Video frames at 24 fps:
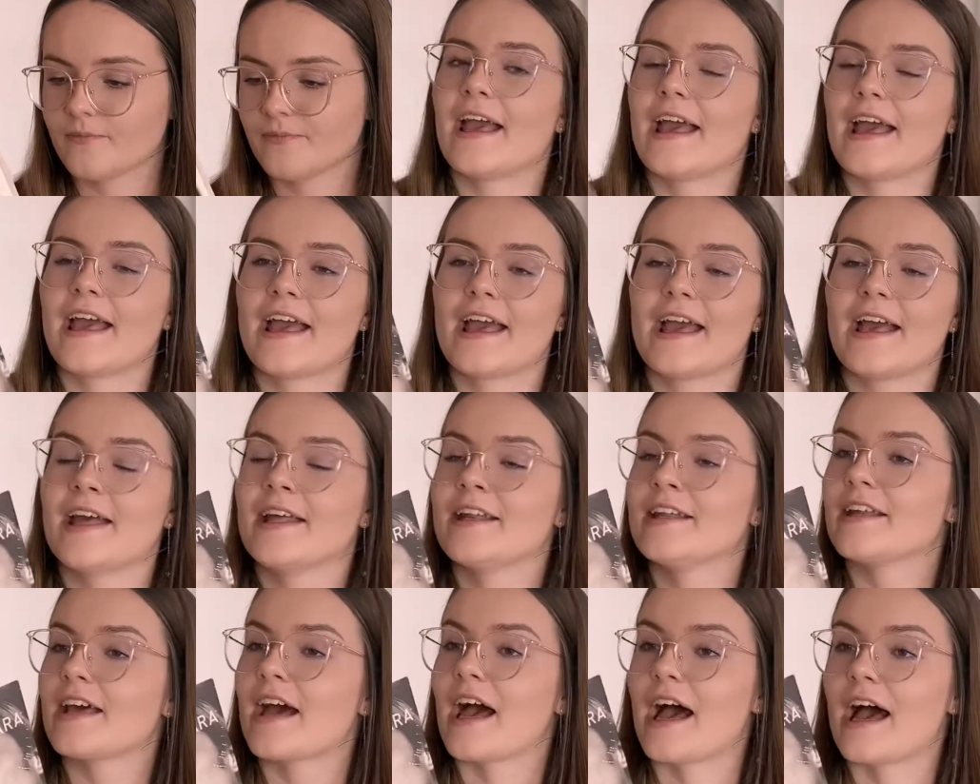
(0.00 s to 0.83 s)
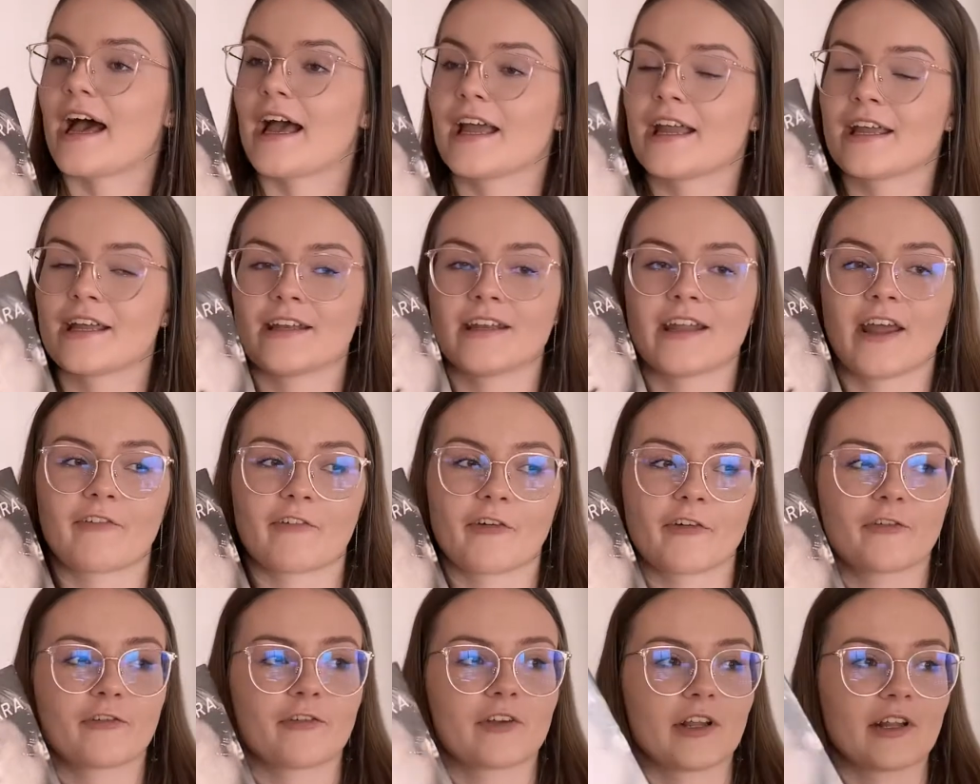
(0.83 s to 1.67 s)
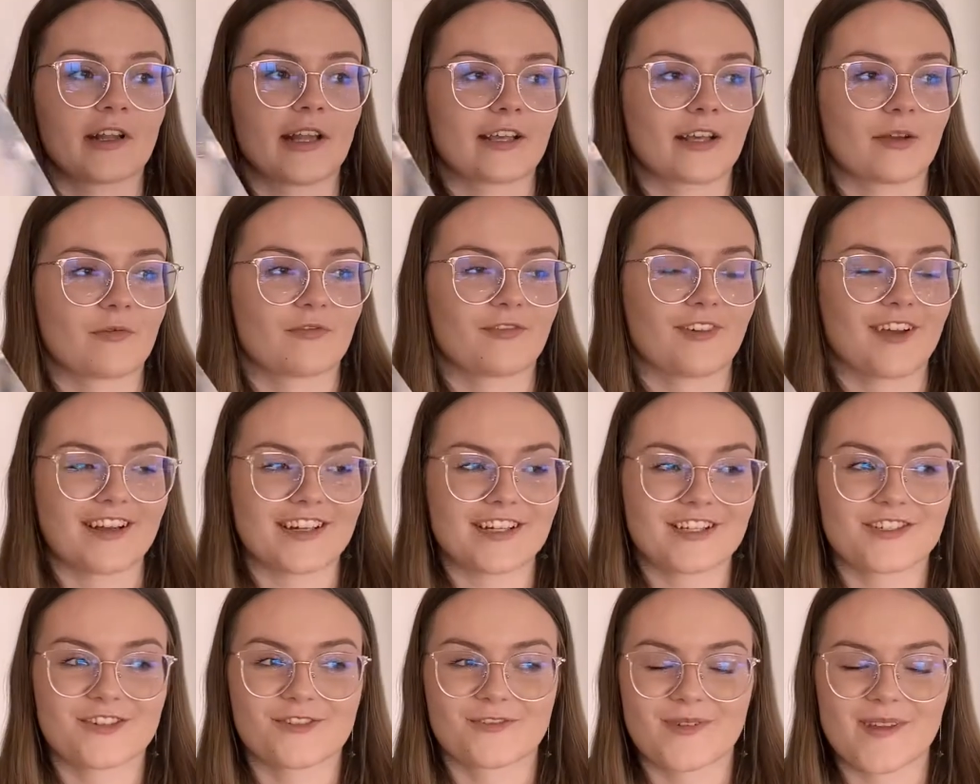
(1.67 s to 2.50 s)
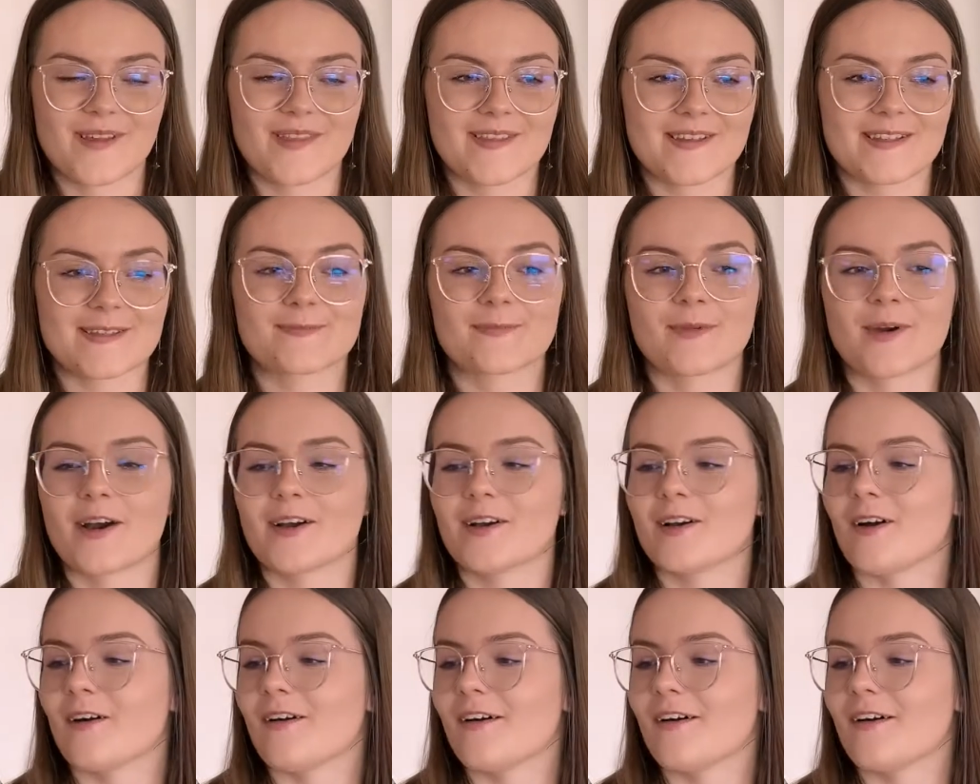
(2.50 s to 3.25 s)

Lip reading: And I never feel like I'm ready to read this book,